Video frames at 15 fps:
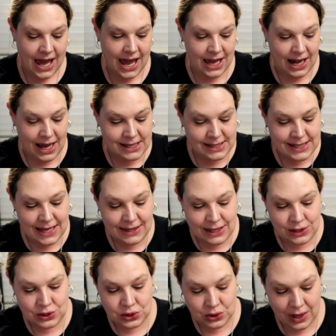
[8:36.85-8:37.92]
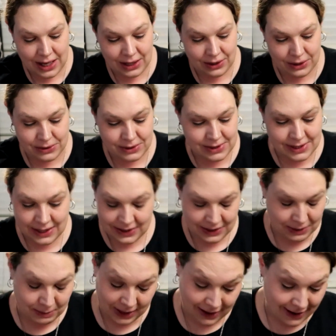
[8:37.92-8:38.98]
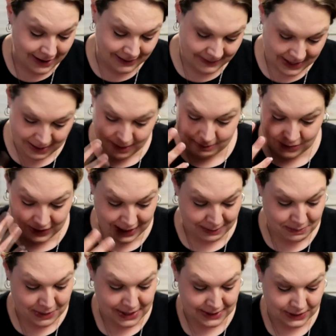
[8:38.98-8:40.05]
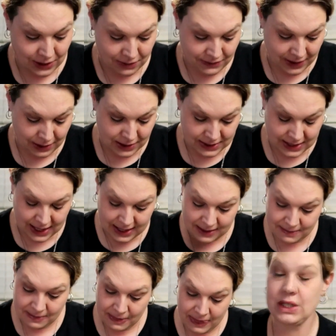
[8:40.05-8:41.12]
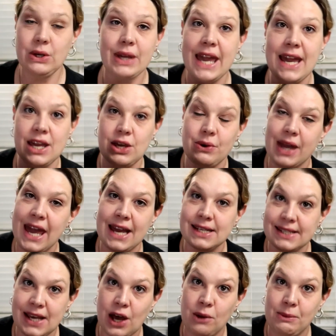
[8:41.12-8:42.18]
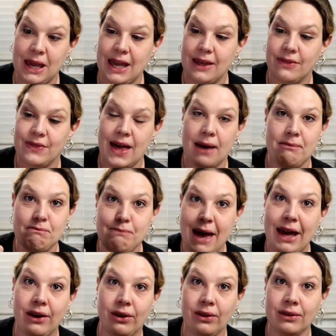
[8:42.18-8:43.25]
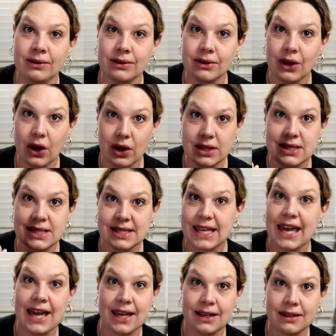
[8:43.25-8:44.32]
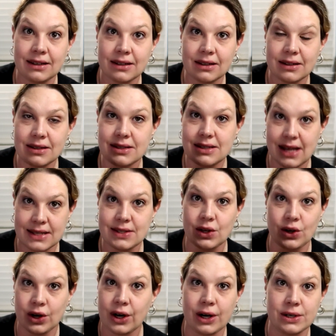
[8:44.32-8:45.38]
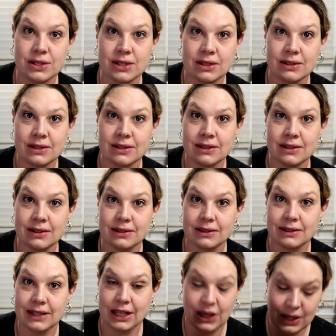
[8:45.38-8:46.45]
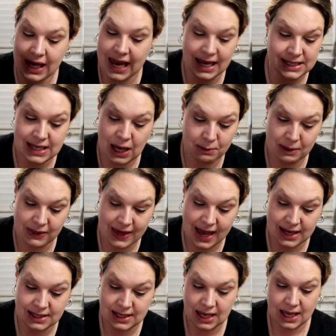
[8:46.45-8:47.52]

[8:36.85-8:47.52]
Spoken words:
And I see these trainers, oh my God, I'm gonna get pissed off here in a second. You can't tell me that metal on skin doesn't hurt. Like, you can't tell me that.